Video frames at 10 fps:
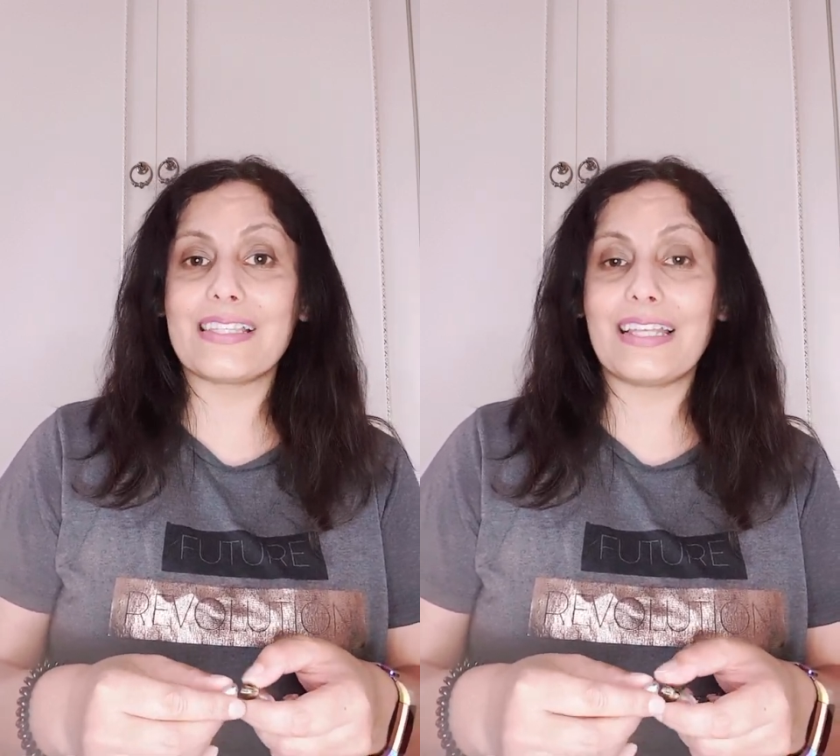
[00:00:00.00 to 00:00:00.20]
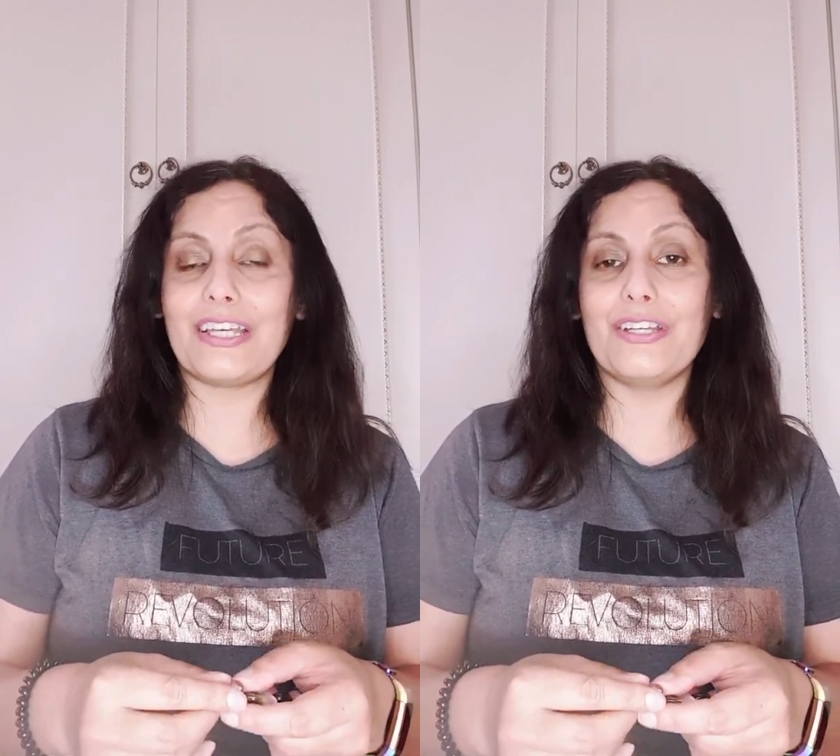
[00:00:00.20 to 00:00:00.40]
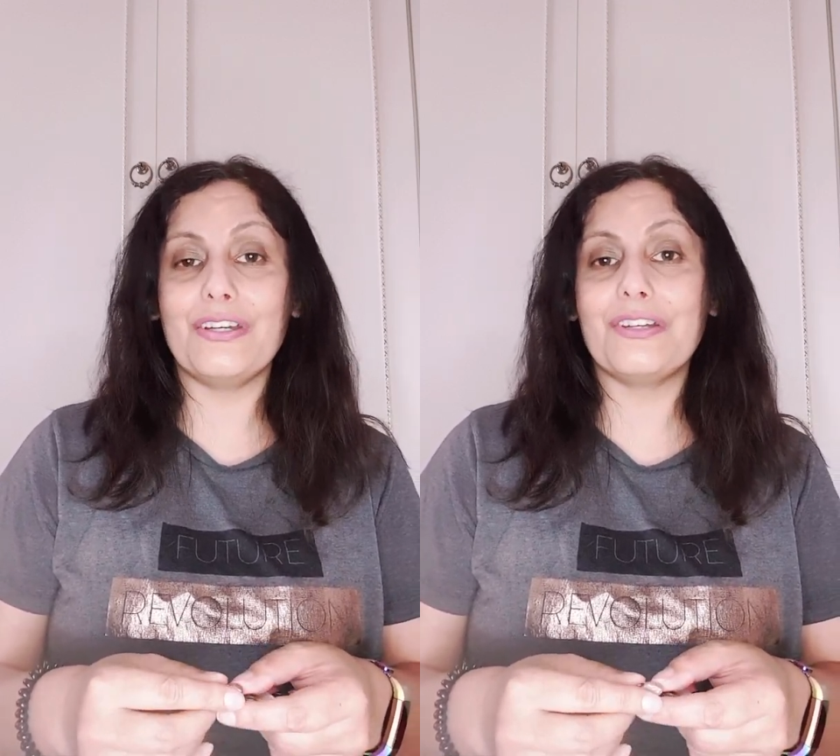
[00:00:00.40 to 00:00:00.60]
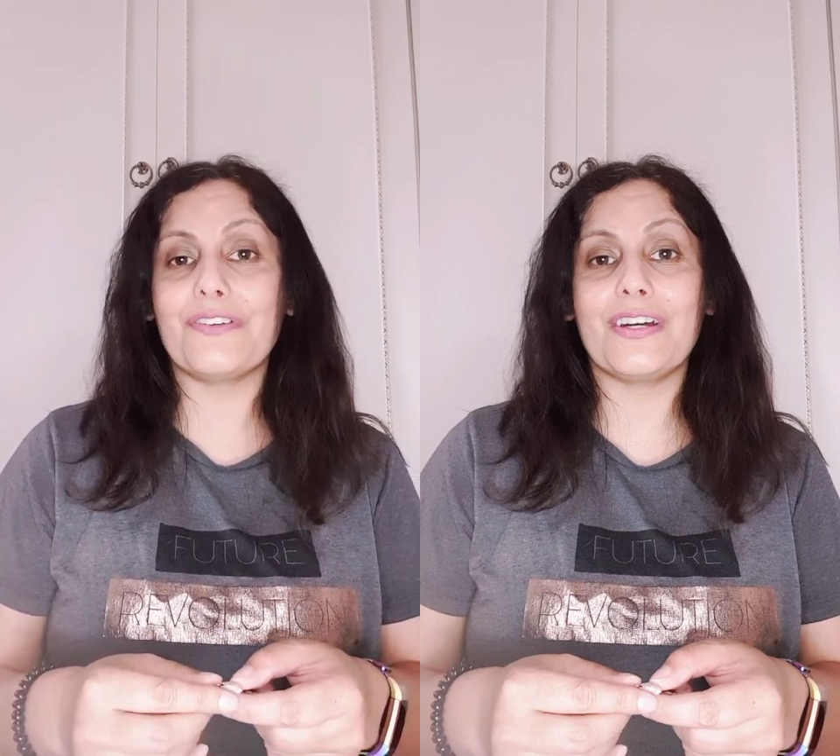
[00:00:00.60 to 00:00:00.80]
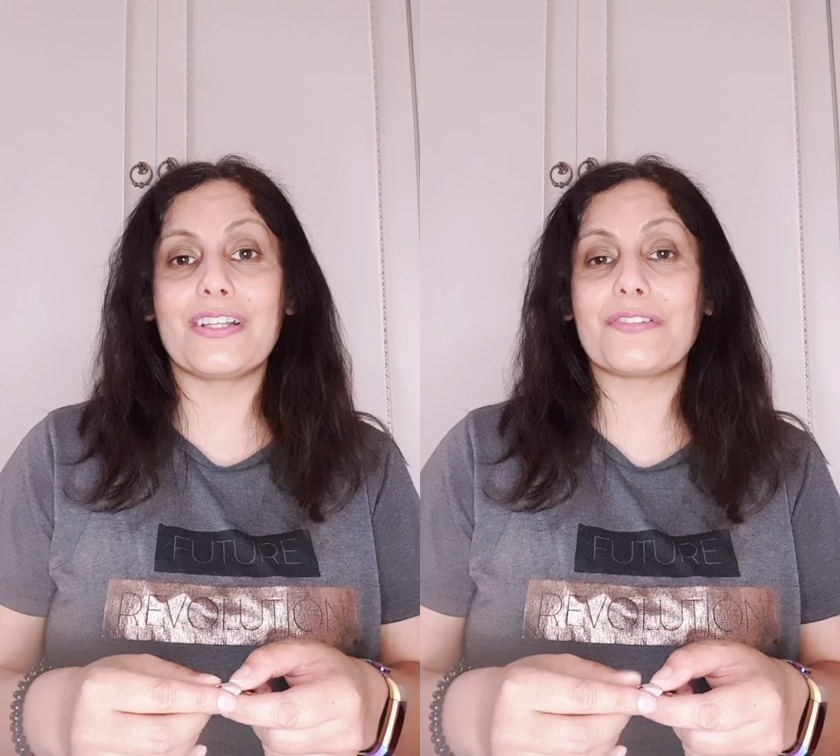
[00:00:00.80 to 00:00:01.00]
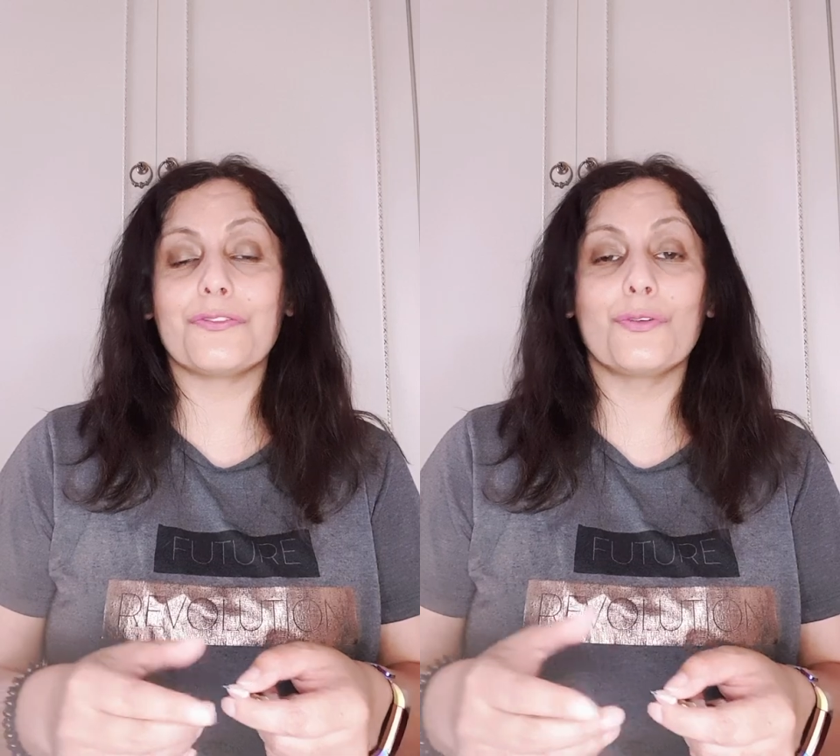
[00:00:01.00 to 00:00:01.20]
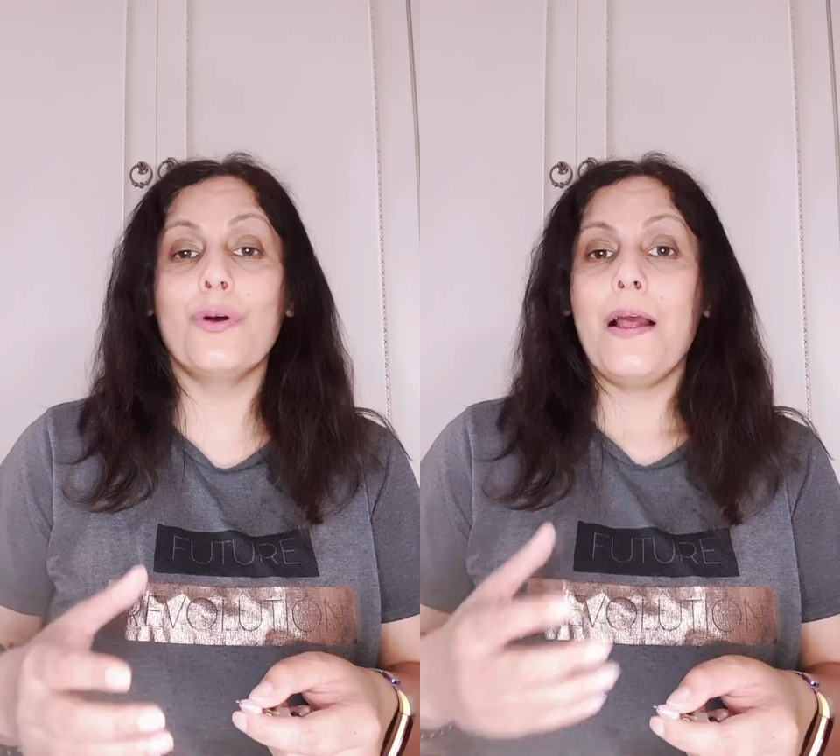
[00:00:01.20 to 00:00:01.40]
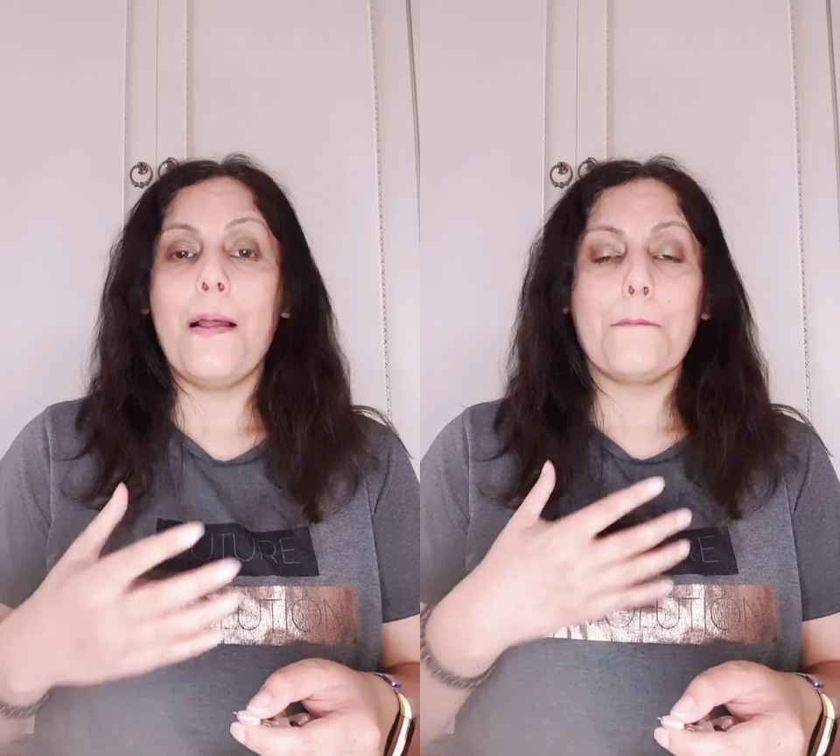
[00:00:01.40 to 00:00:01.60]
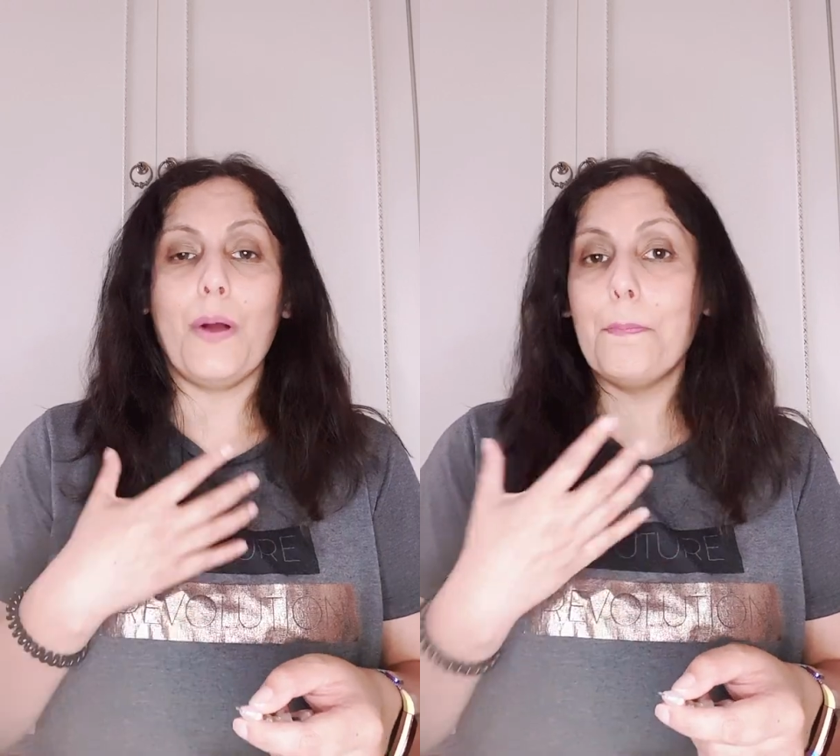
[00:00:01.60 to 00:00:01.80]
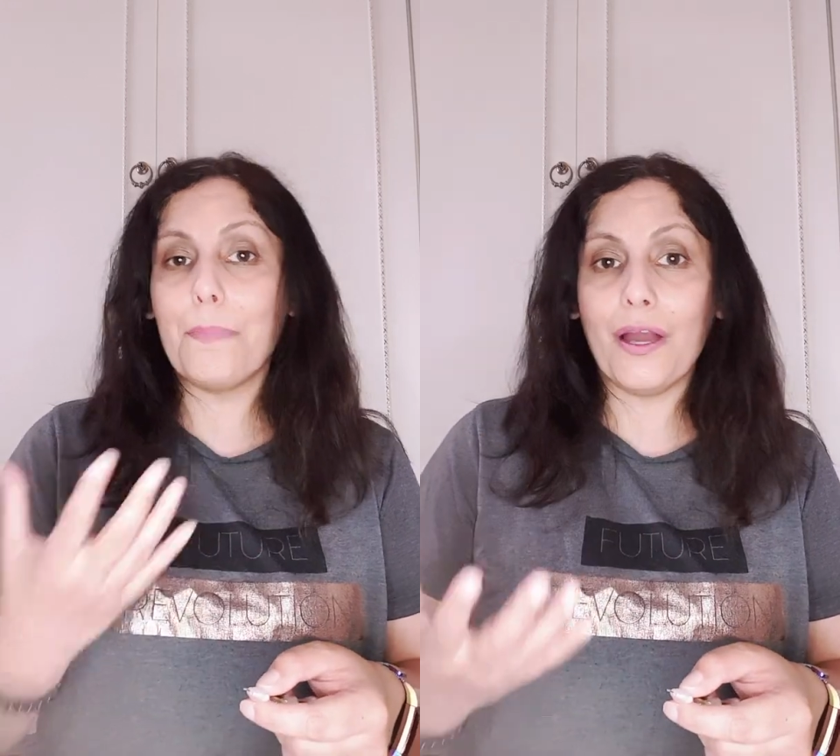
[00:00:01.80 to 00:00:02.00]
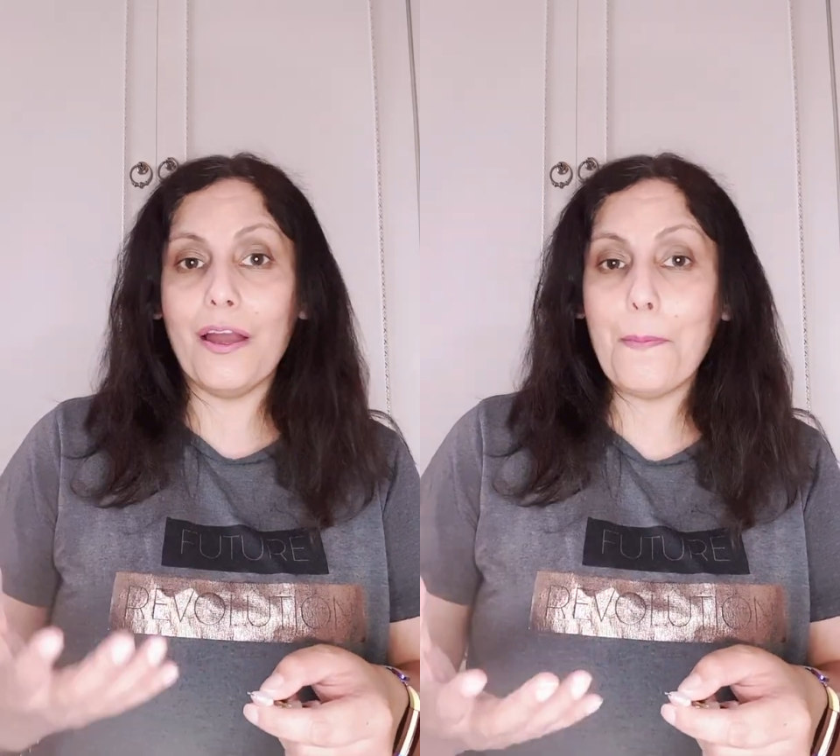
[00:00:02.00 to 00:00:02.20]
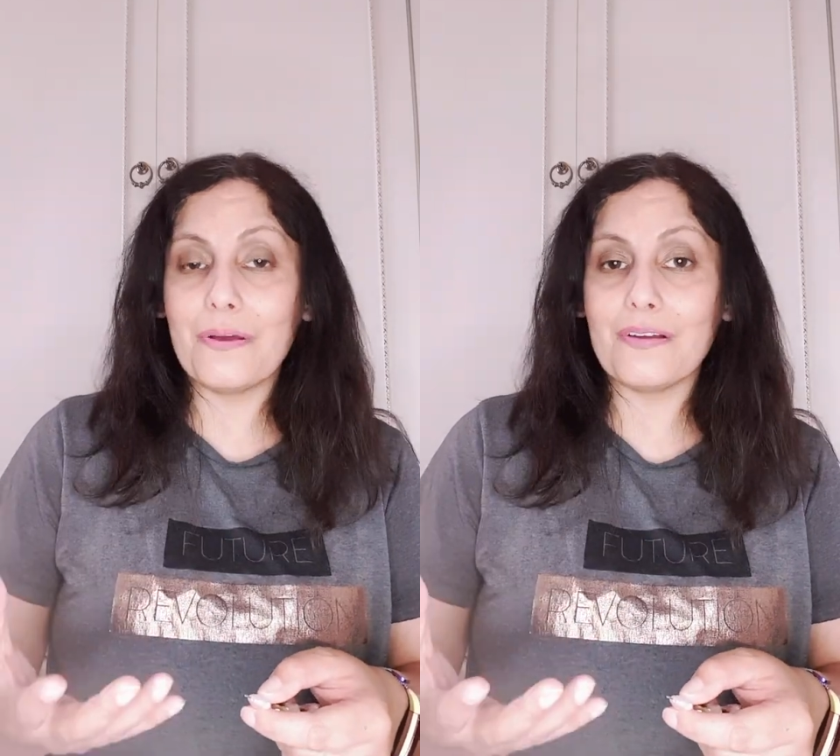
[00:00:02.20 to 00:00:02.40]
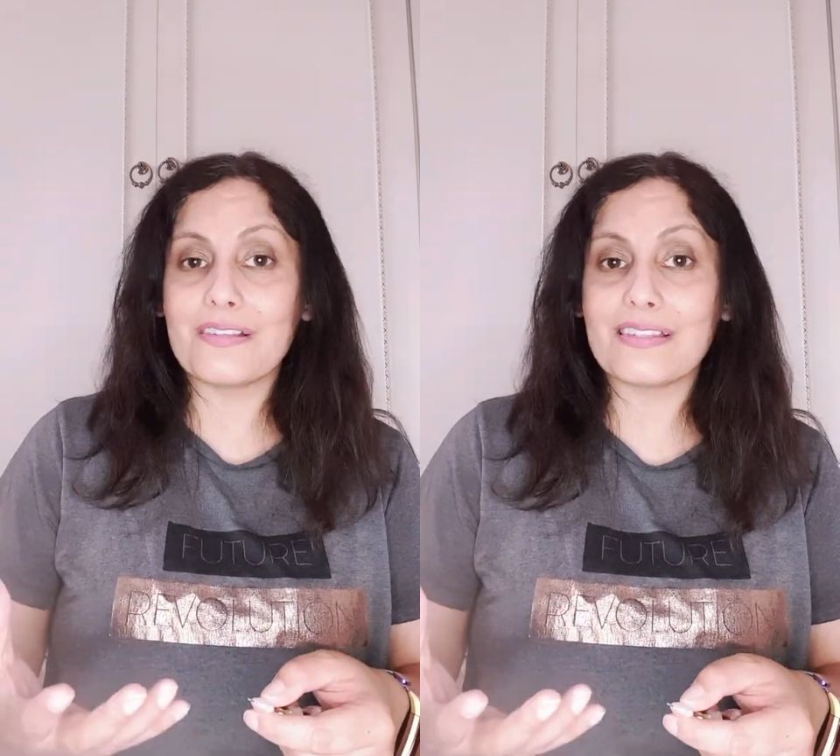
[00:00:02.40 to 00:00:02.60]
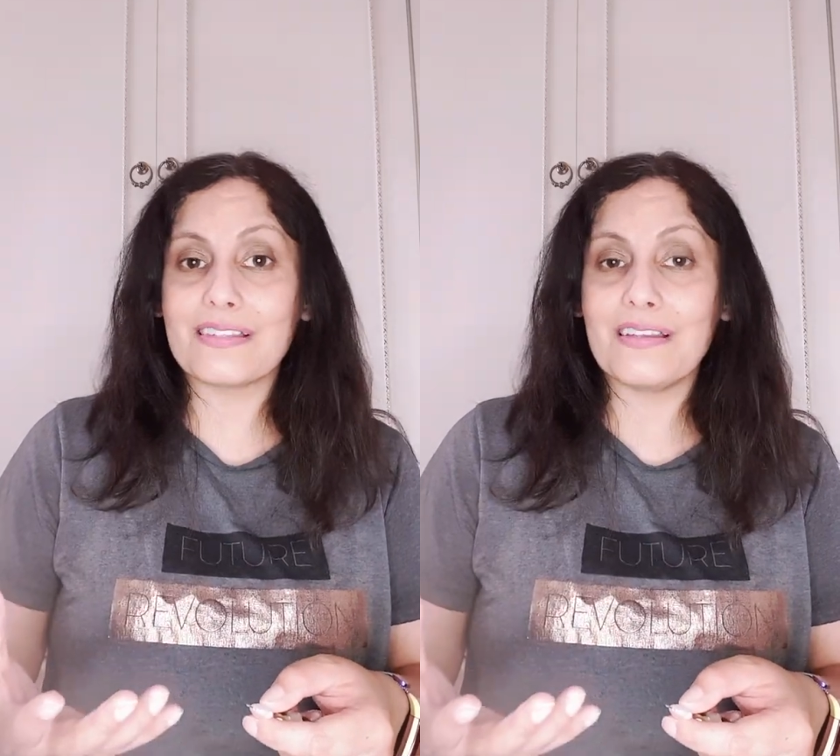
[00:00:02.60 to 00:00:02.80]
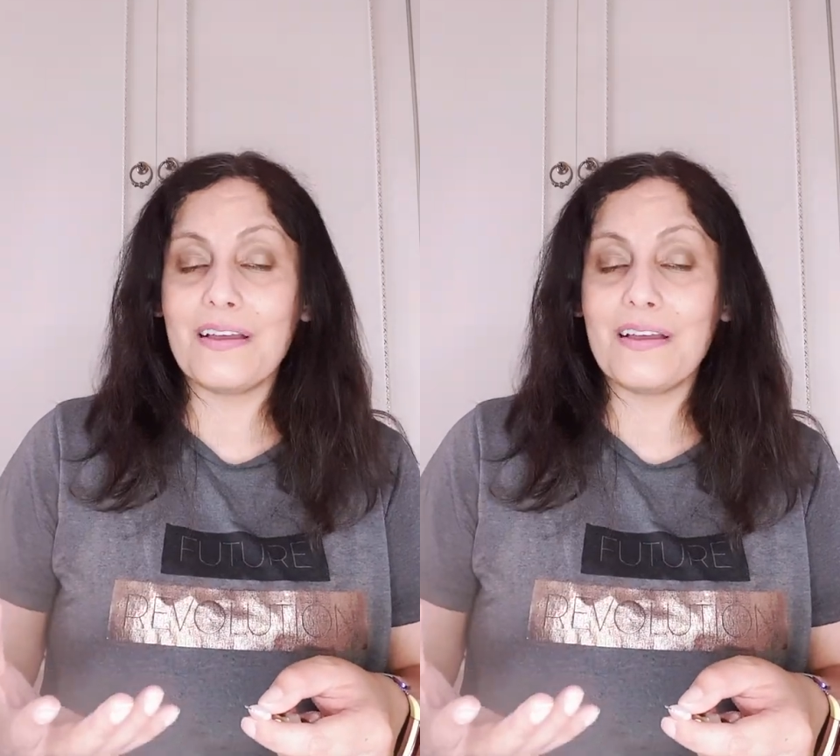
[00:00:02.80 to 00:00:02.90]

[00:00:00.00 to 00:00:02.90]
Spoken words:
Thank you, universe, for my purpose.